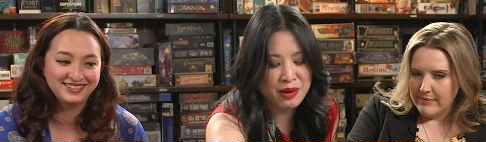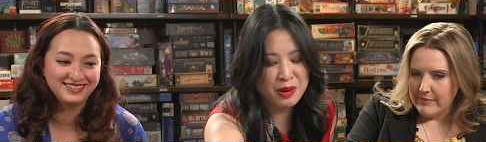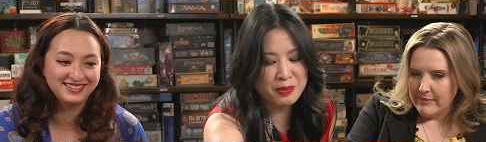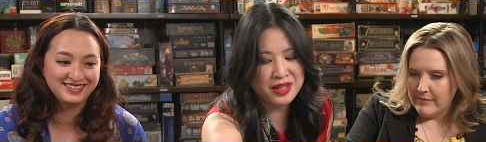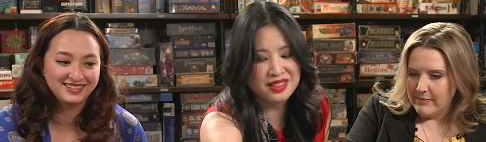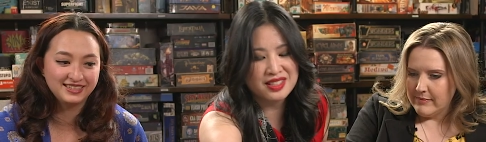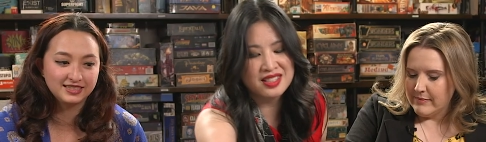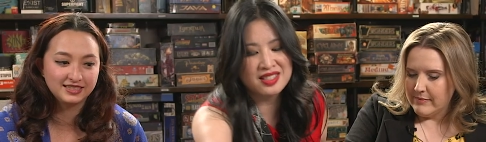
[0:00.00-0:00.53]
Speaker 1: I'm
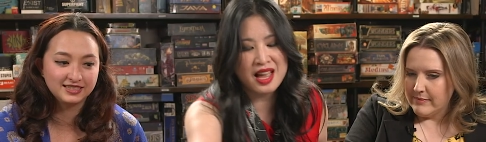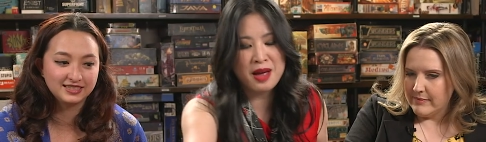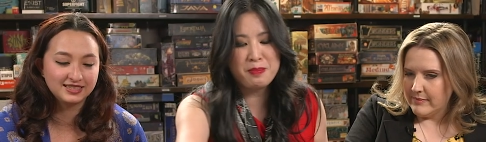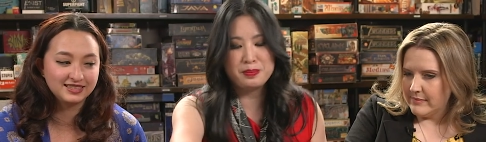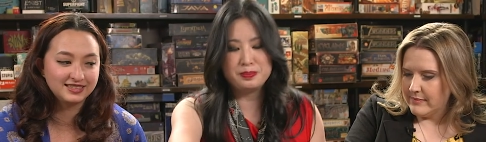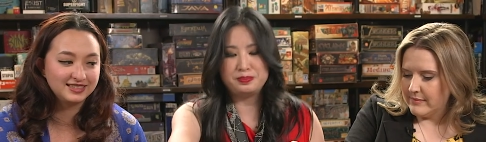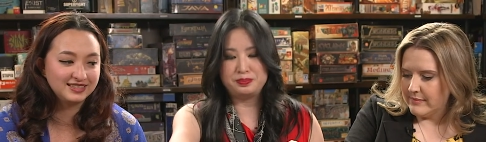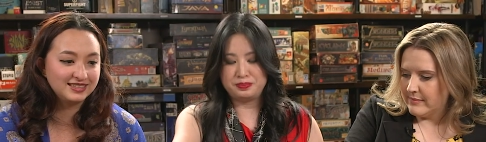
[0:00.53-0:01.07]
gonna pick this
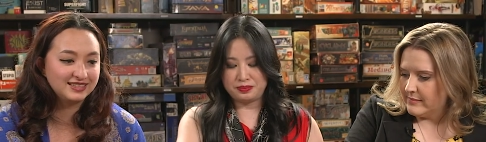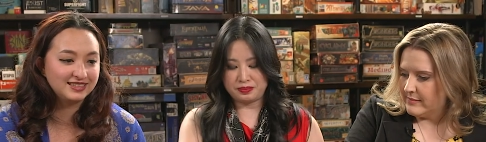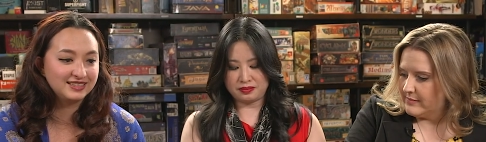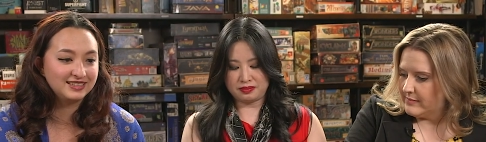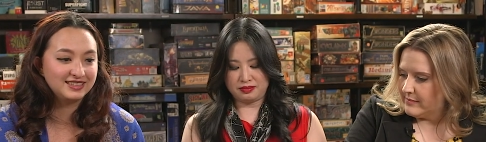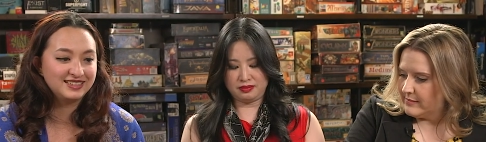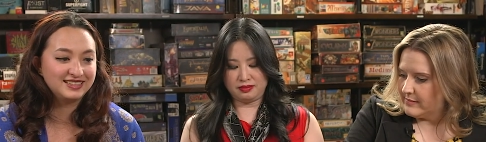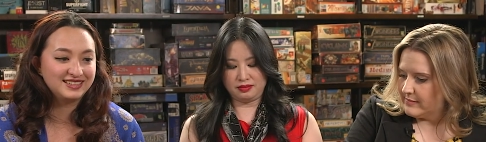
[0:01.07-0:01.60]
up.
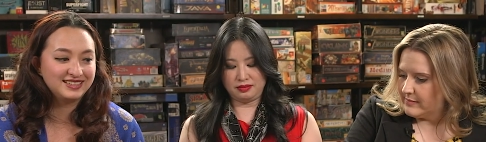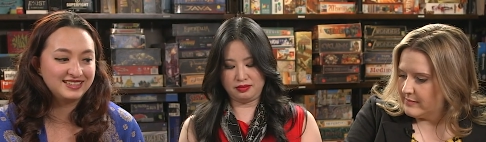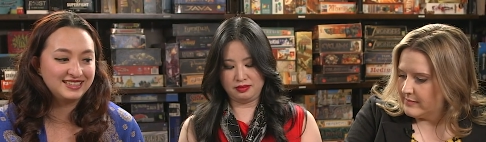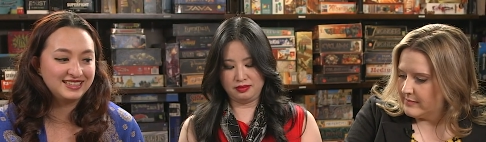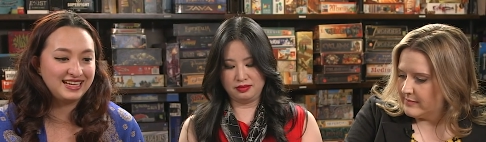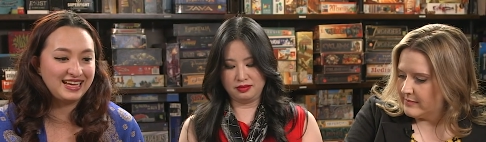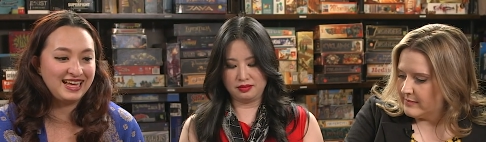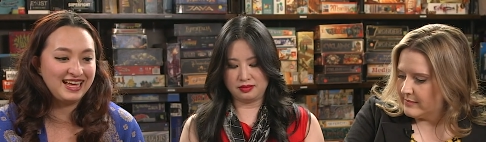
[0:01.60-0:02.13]

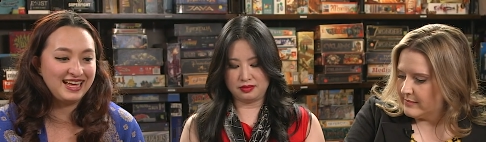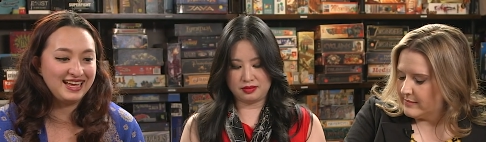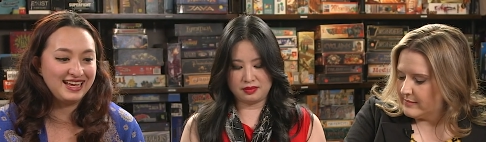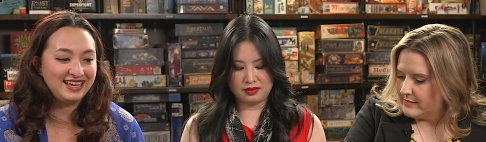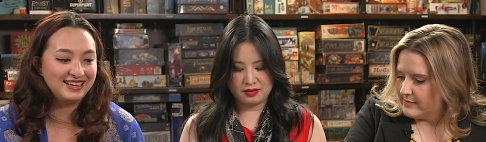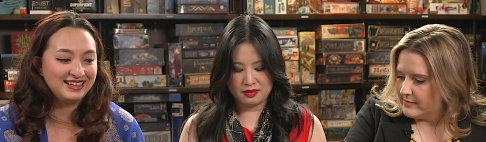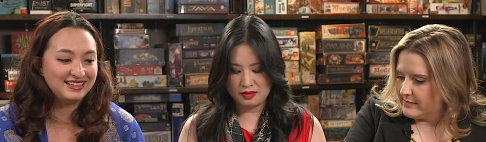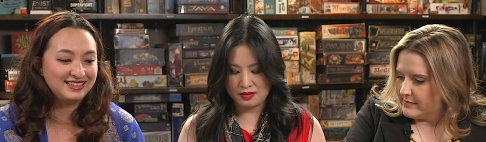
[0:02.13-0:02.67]

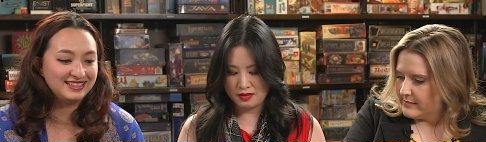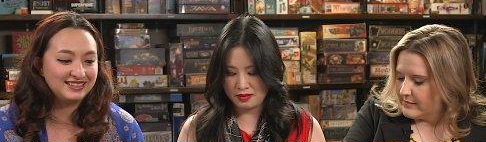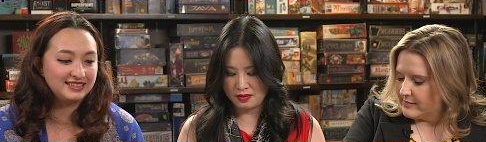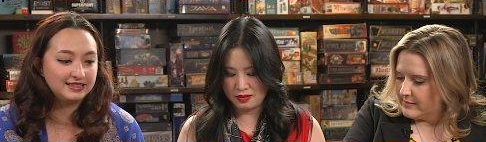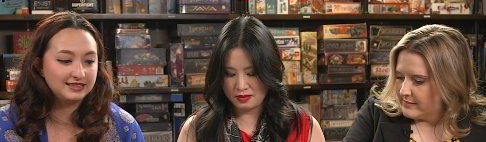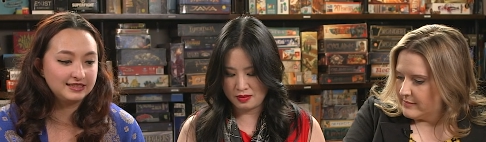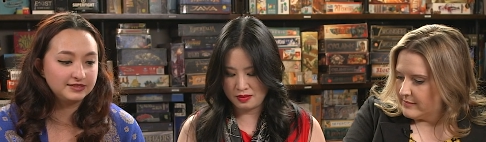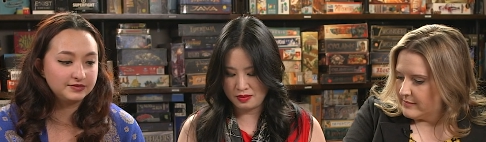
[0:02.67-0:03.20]

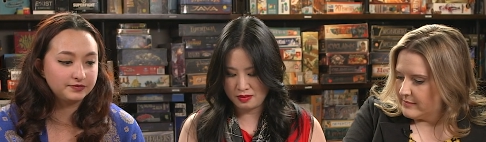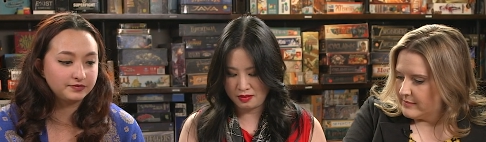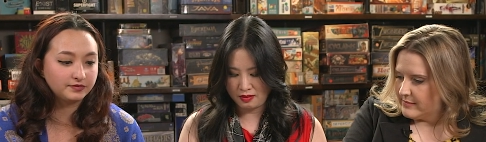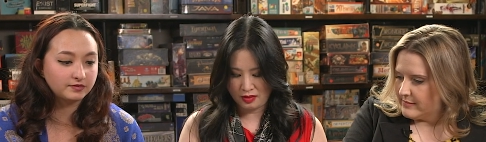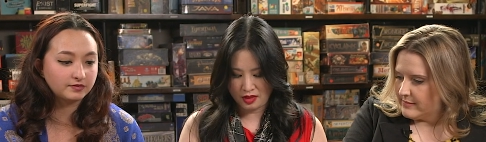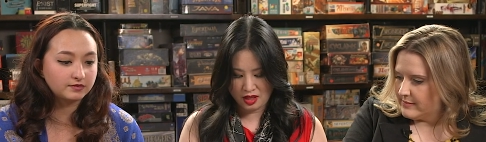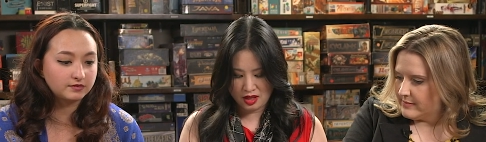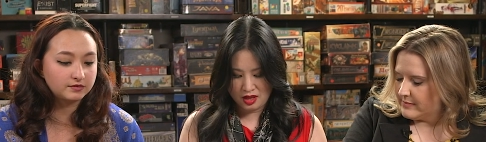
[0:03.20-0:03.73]
Mm.
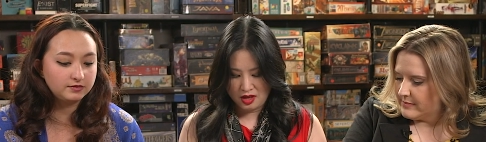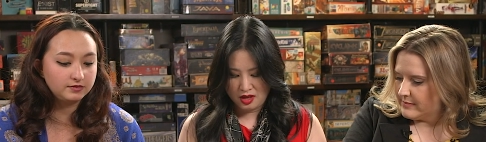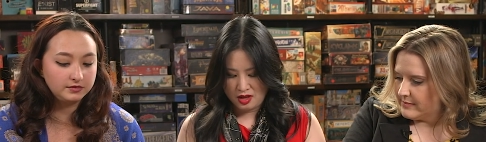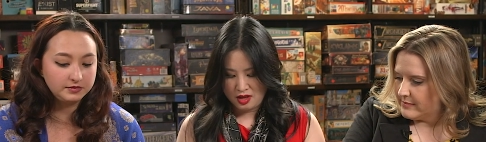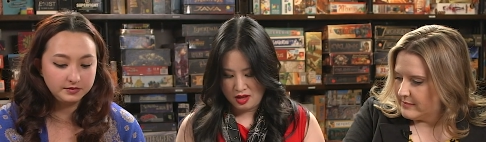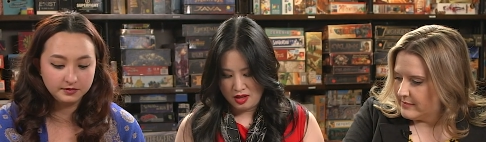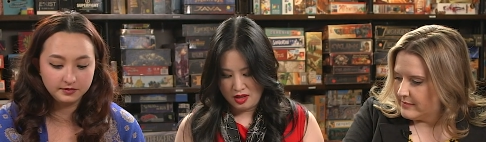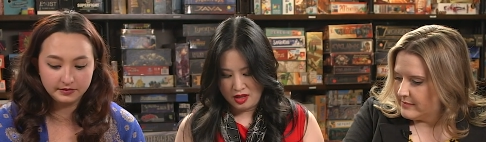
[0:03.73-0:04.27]

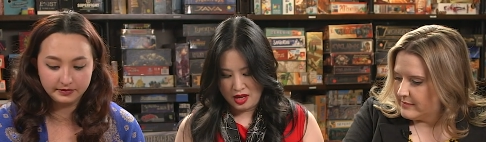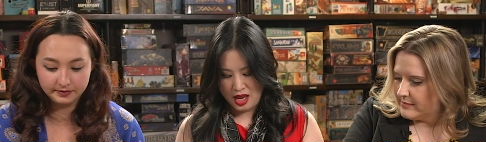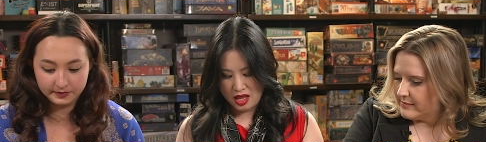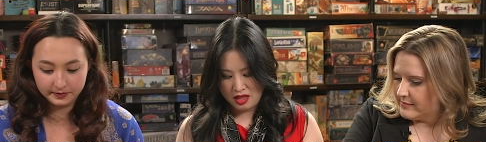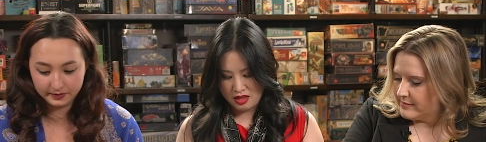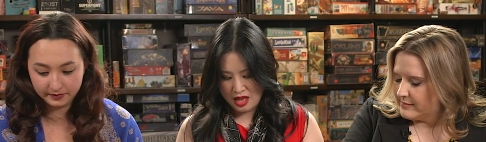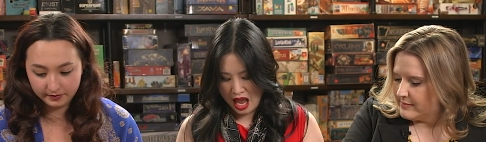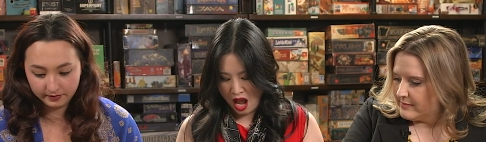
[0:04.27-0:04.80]

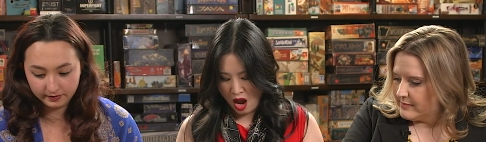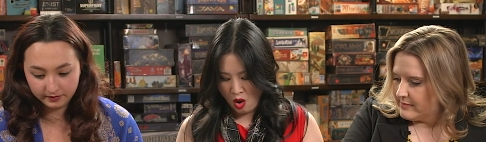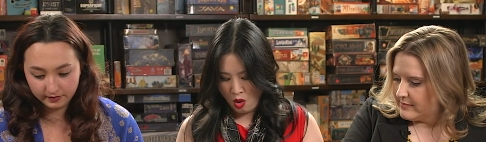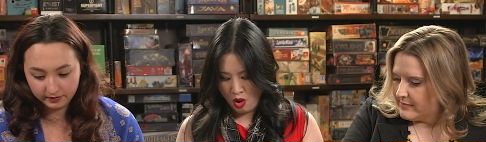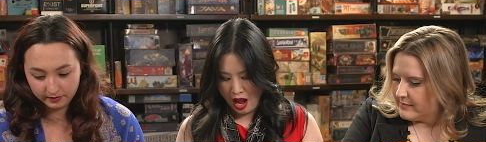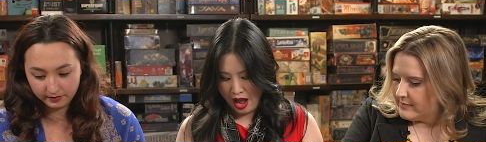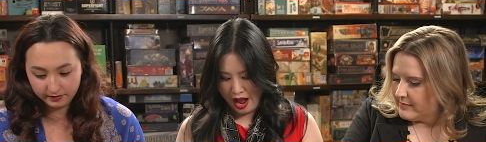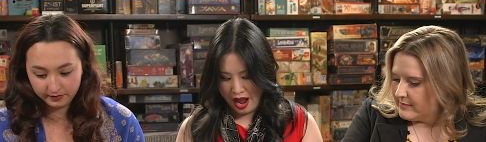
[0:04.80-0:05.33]
And
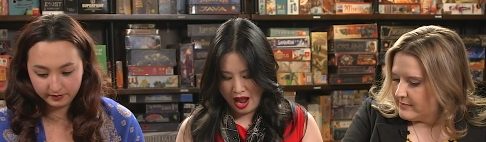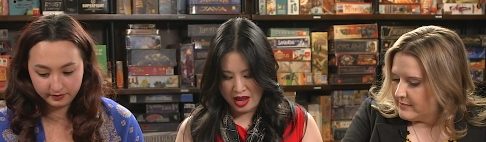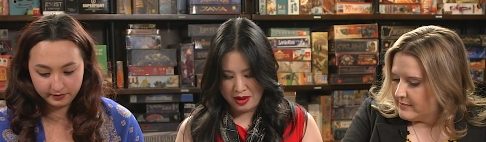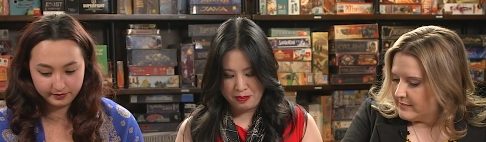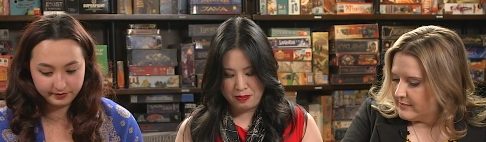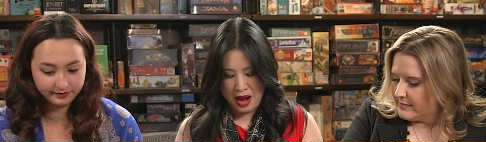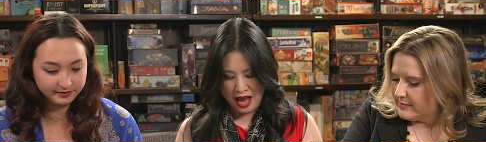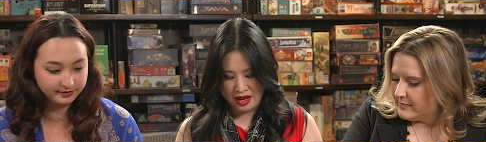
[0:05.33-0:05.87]
now
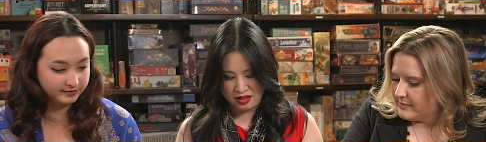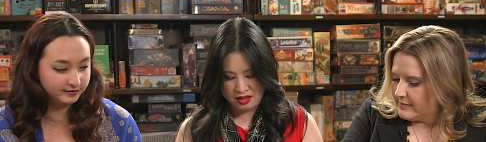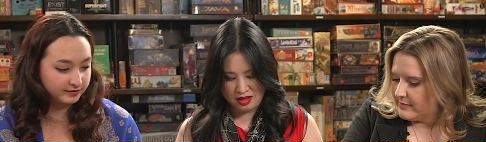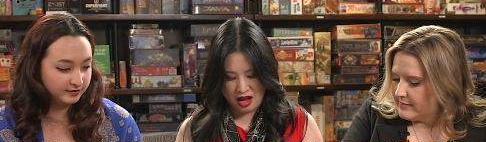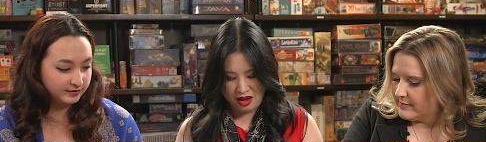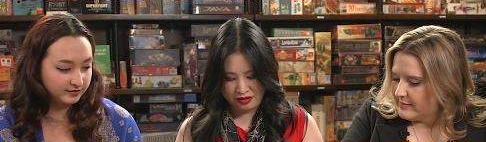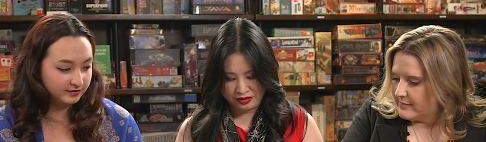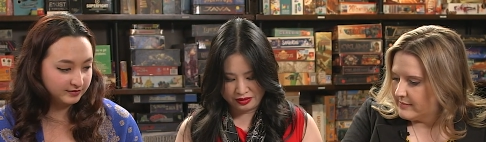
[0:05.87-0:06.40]
I buy
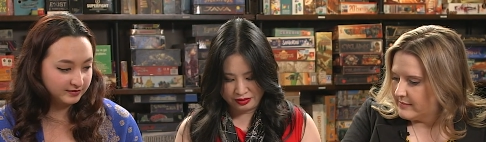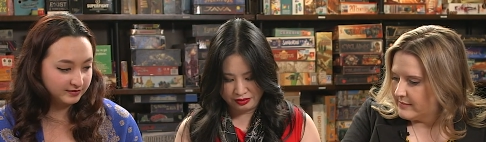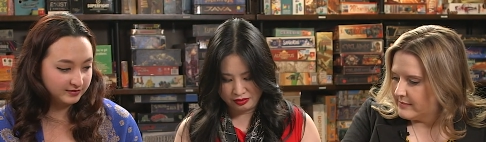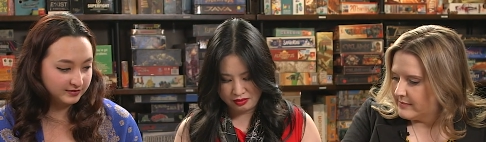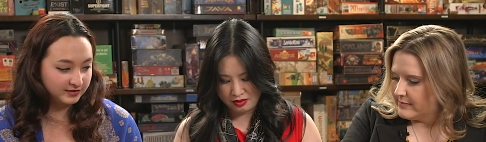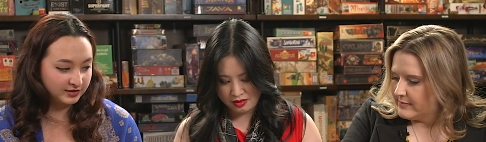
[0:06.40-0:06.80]
stuff.